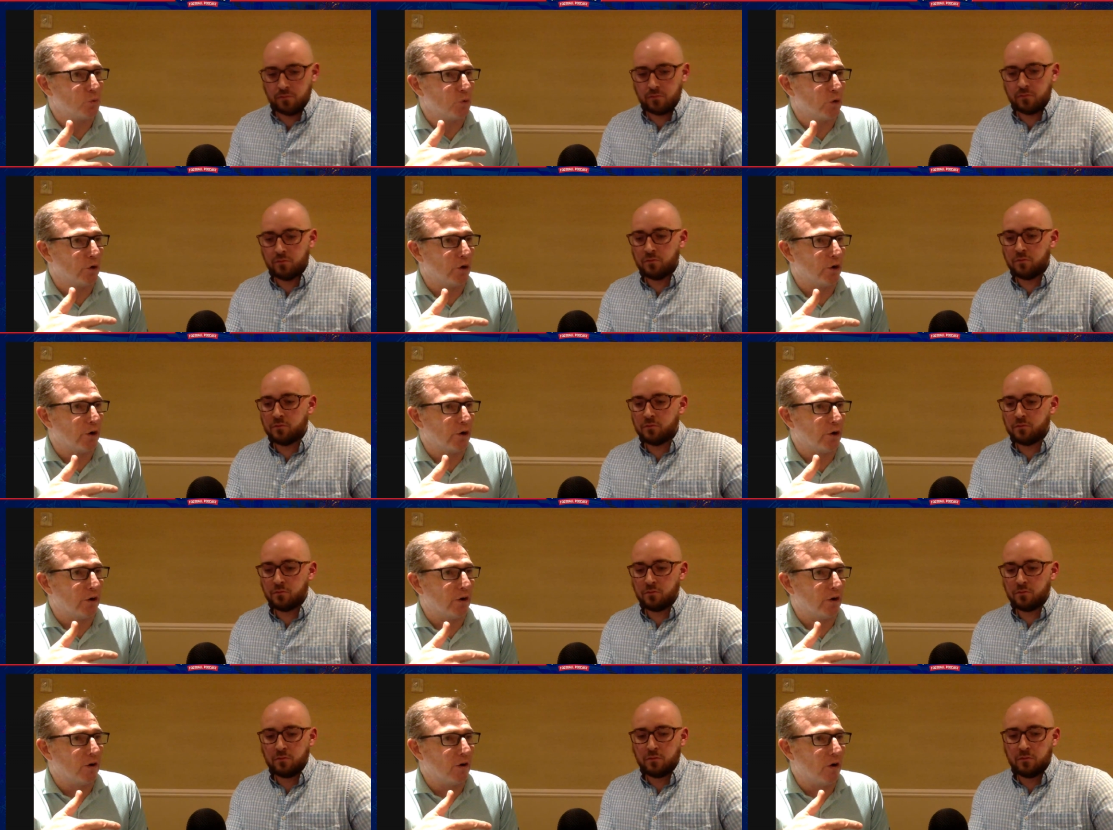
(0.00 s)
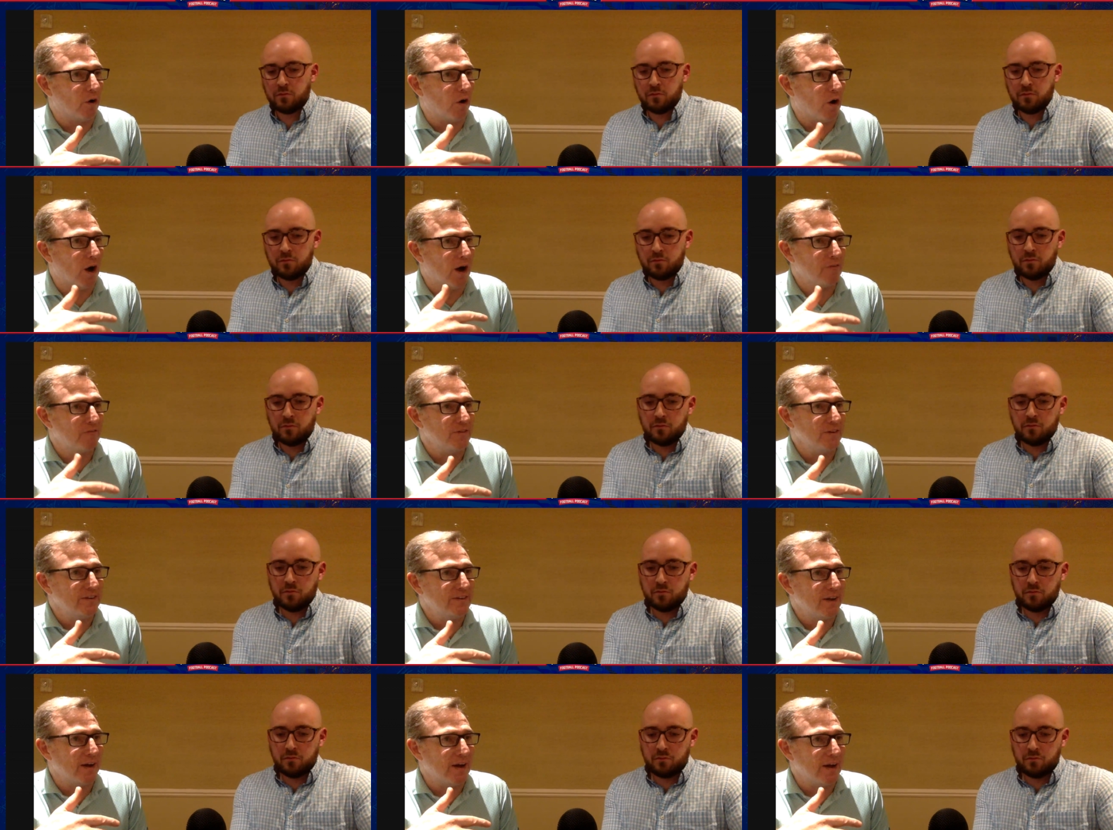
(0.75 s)
Speaker 1: were
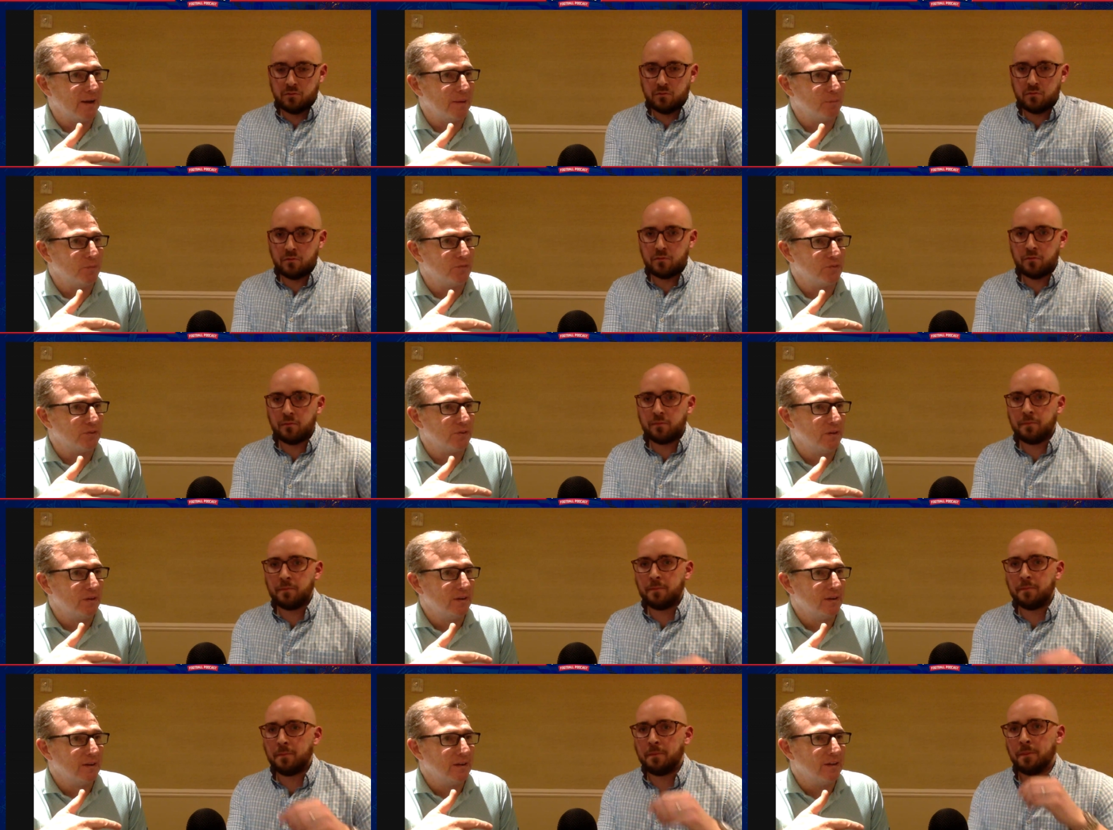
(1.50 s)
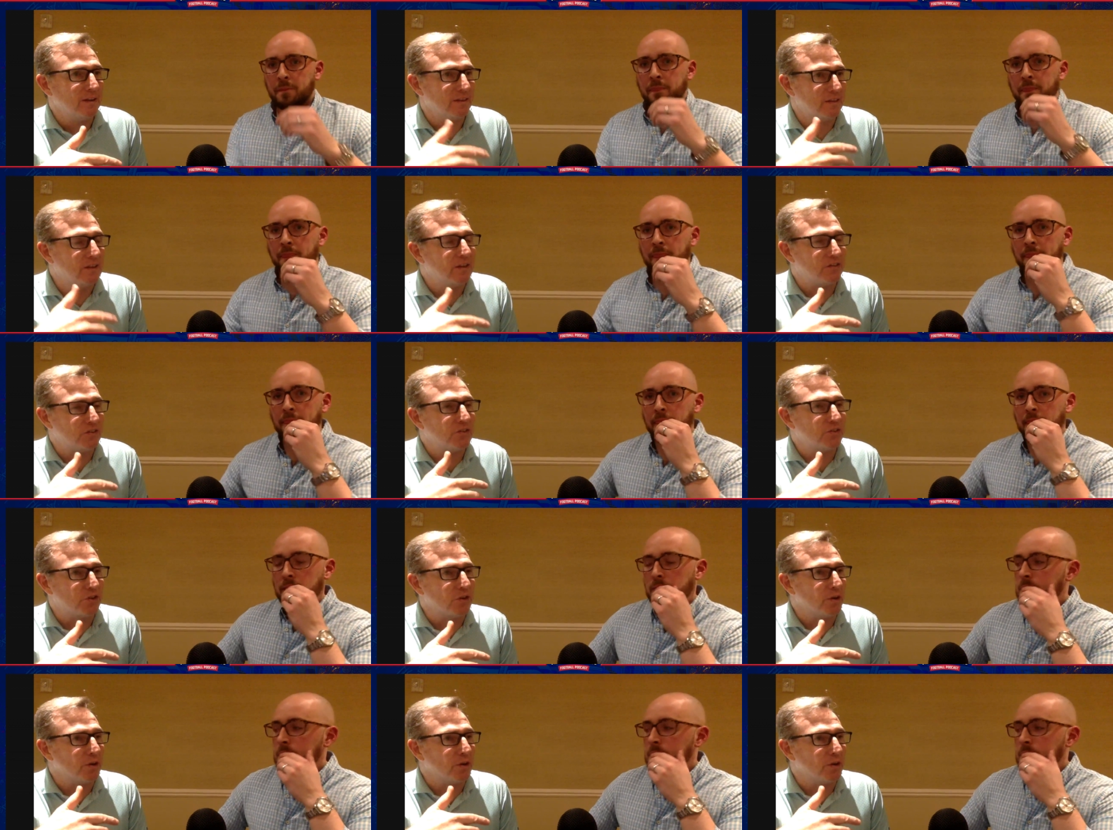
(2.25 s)
oftentimes, "This is
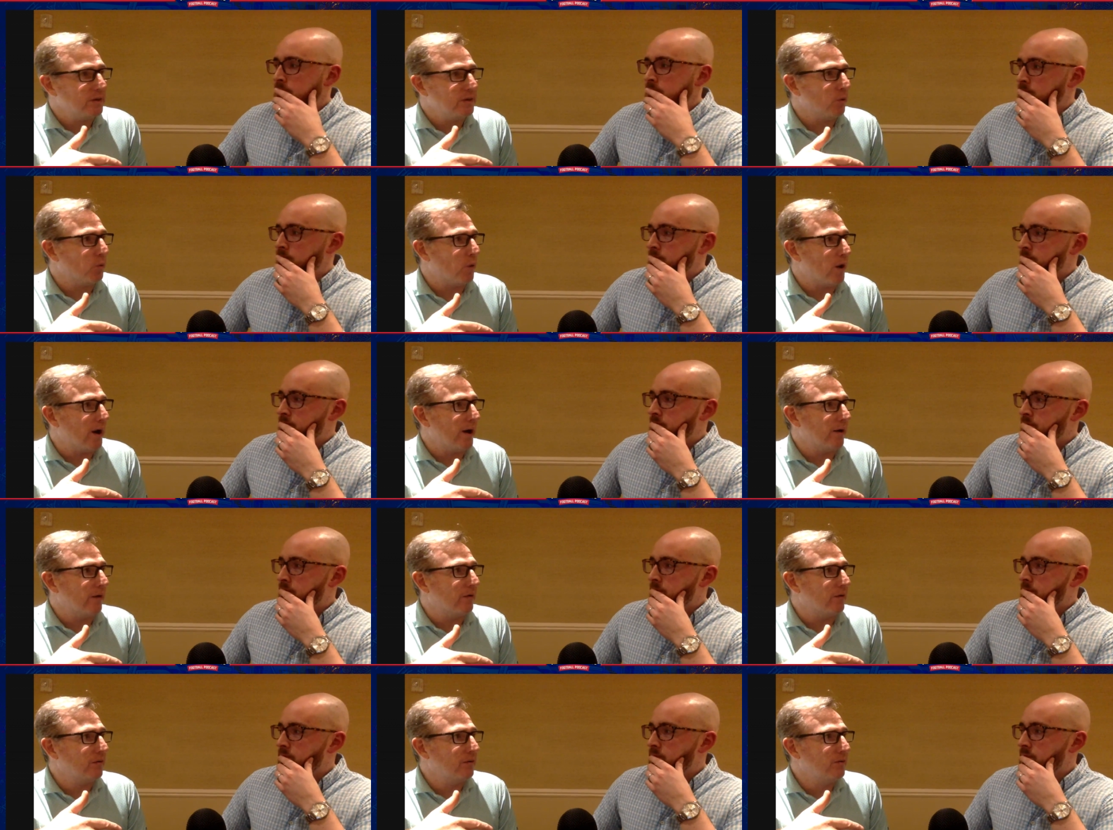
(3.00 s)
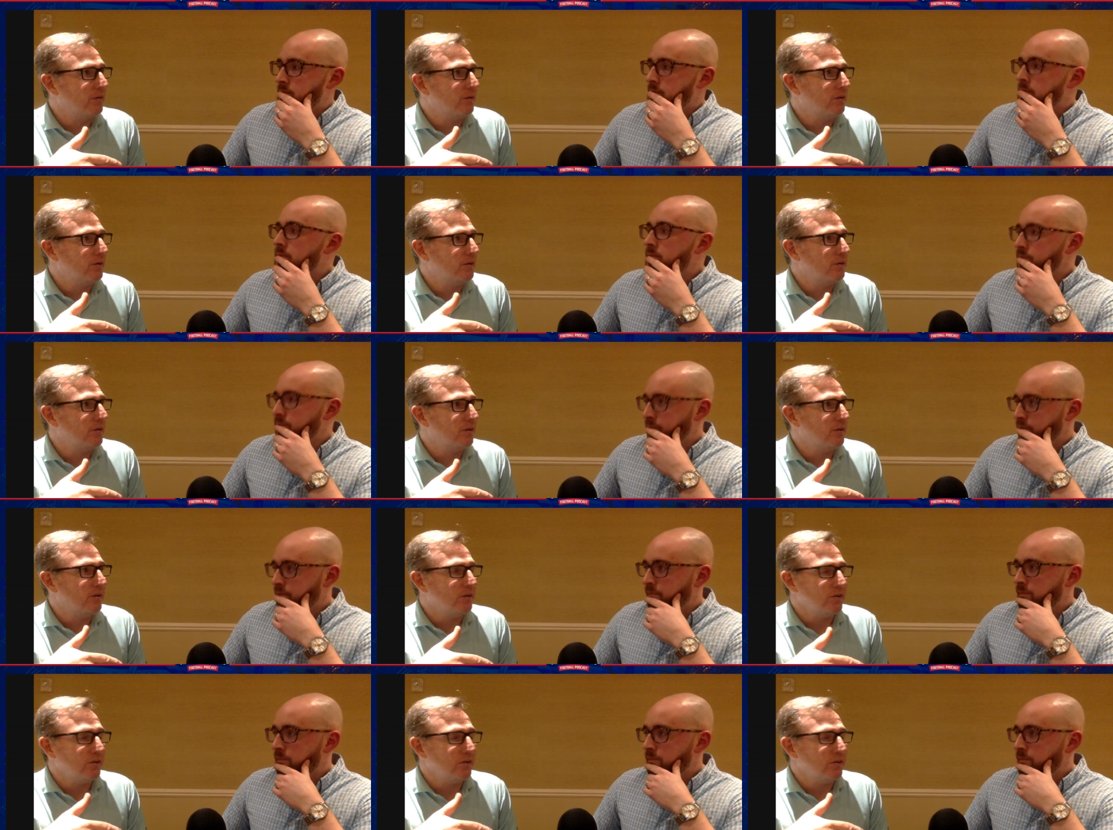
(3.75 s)
going to be a while. Mm -hmm.